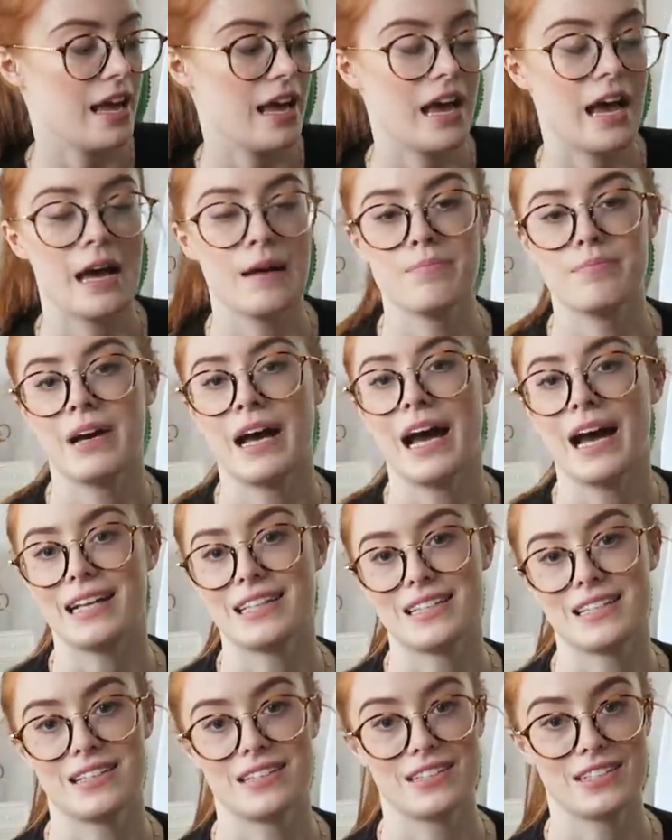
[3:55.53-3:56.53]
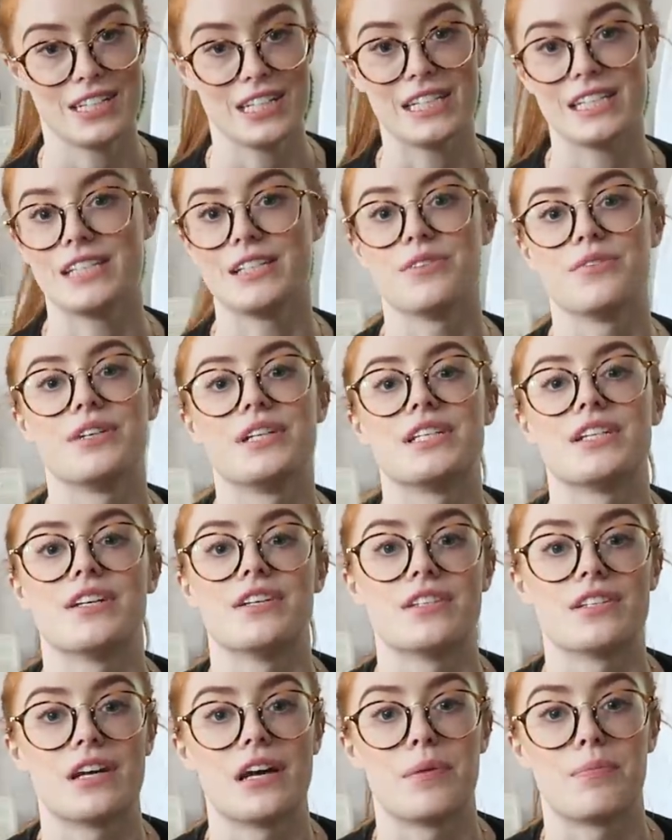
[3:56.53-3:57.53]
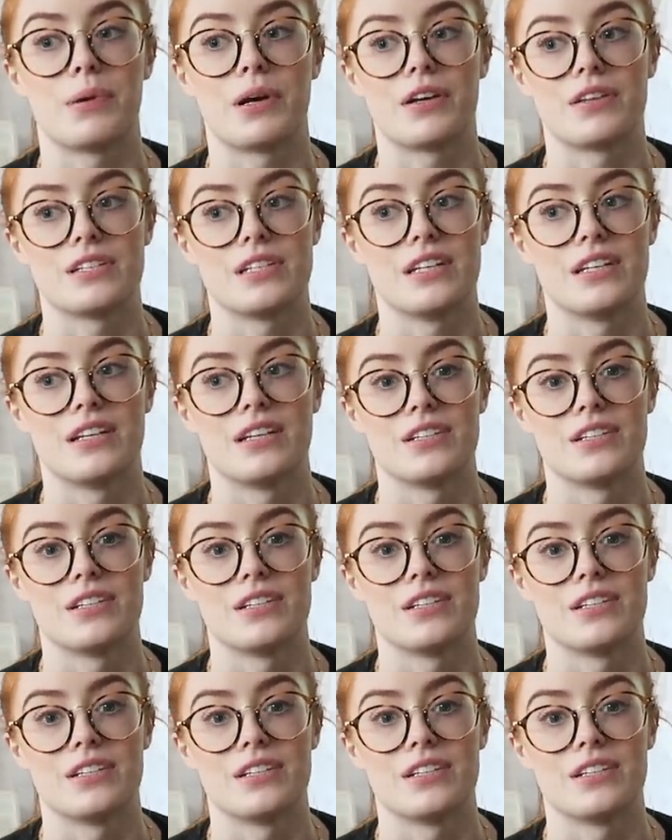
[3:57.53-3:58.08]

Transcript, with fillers: Amber had cheesy Doritos at her party and